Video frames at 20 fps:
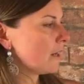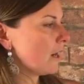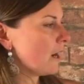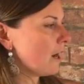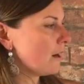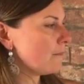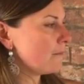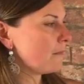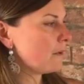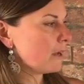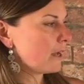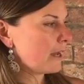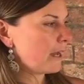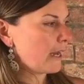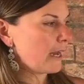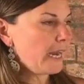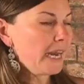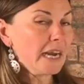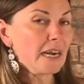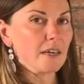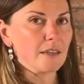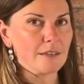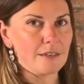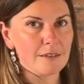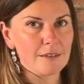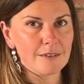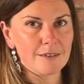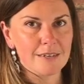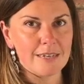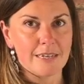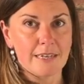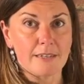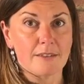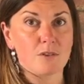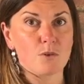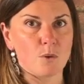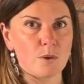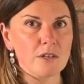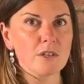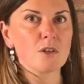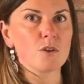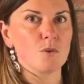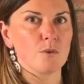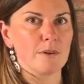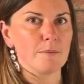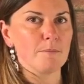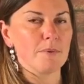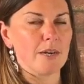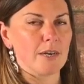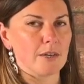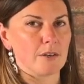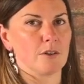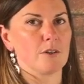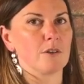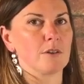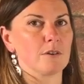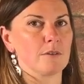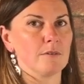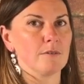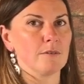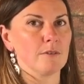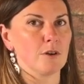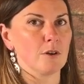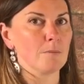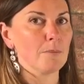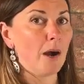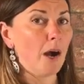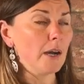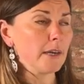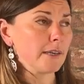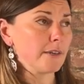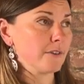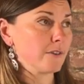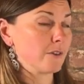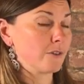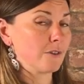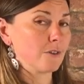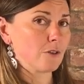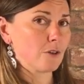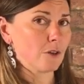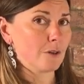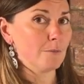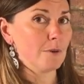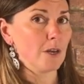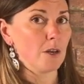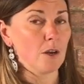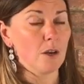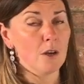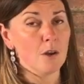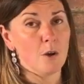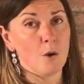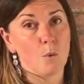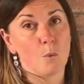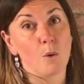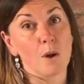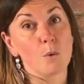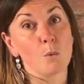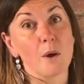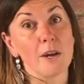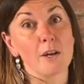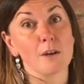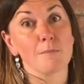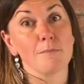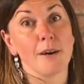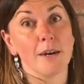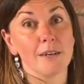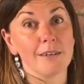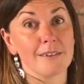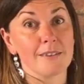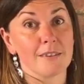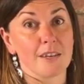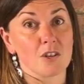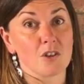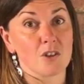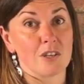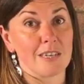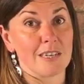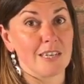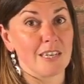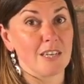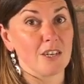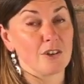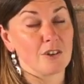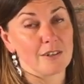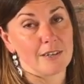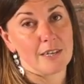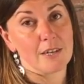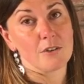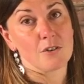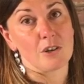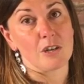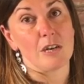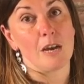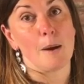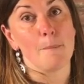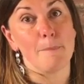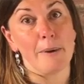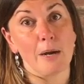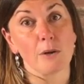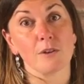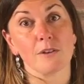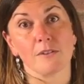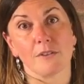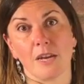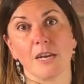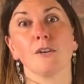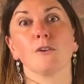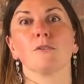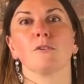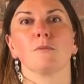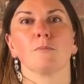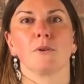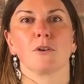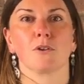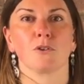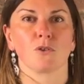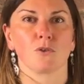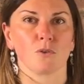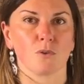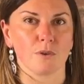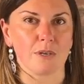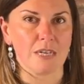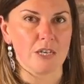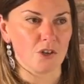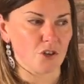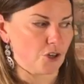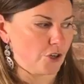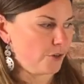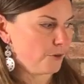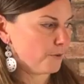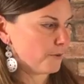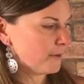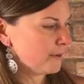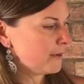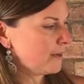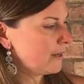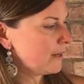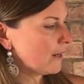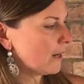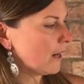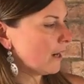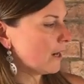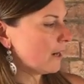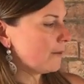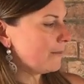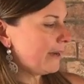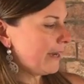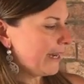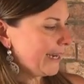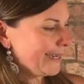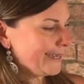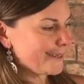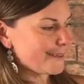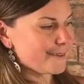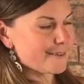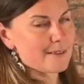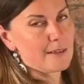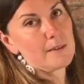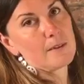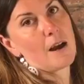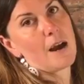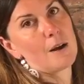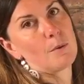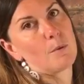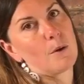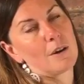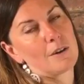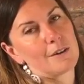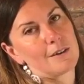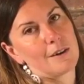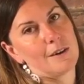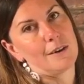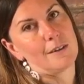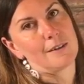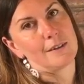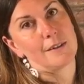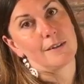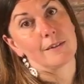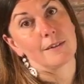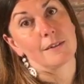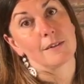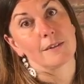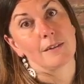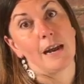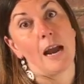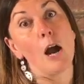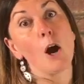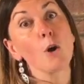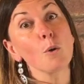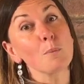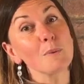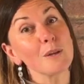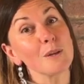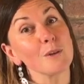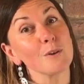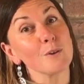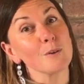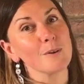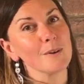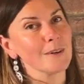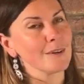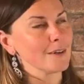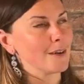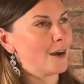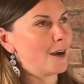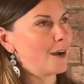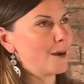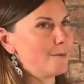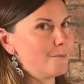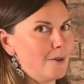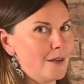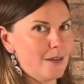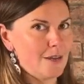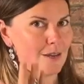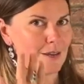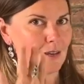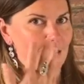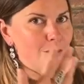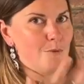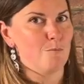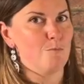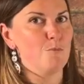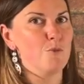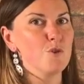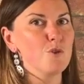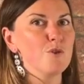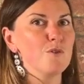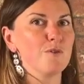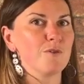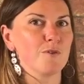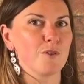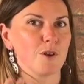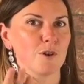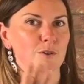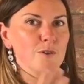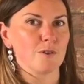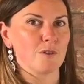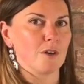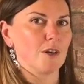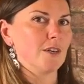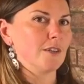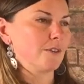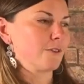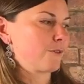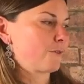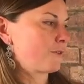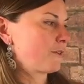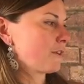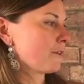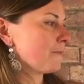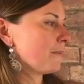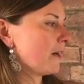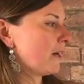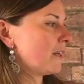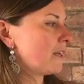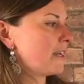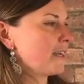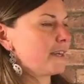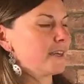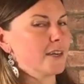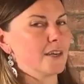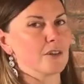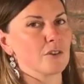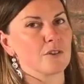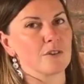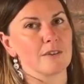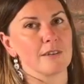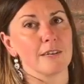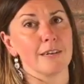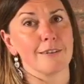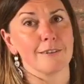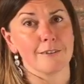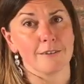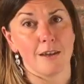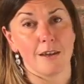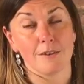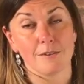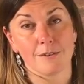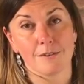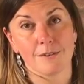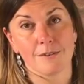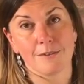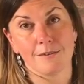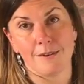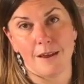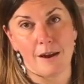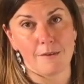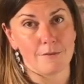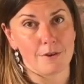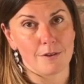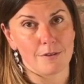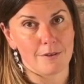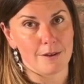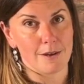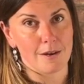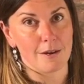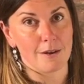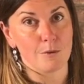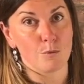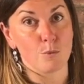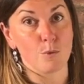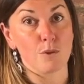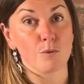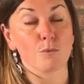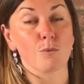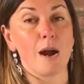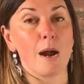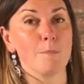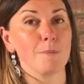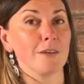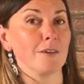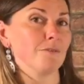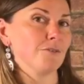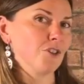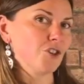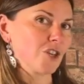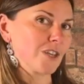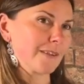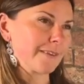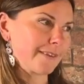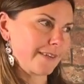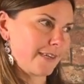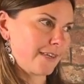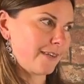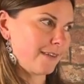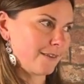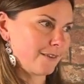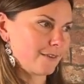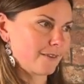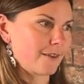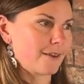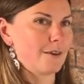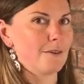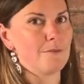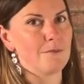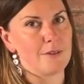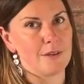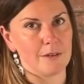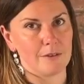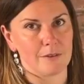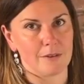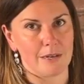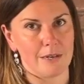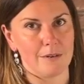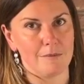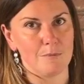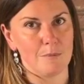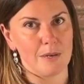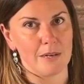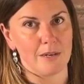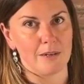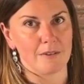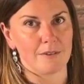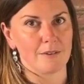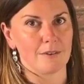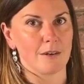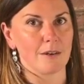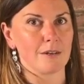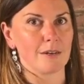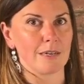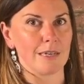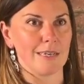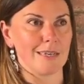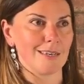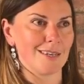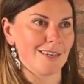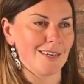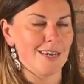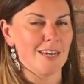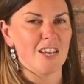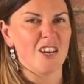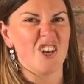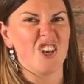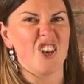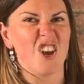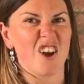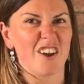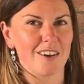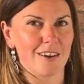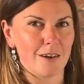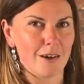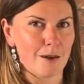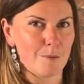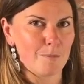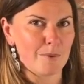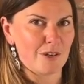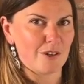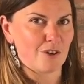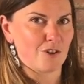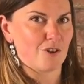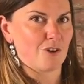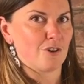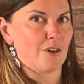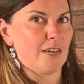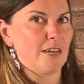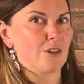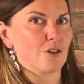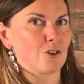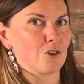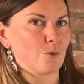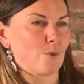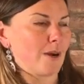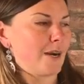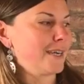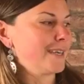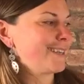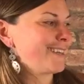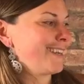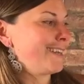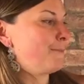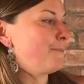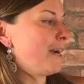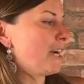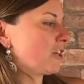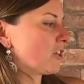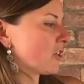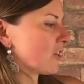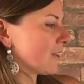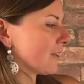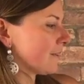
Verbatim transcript: Um, and it's going to impact your, your body. So this could be one way your body's actually getting your attention about a psychospiritual issue. Um, and it's this high water content that's gonna help you um, move those thoughts through your body and actually assess everything with rapid efficiency instead of things kind of being stuck and knotted up and er- intertwined and enmeshed.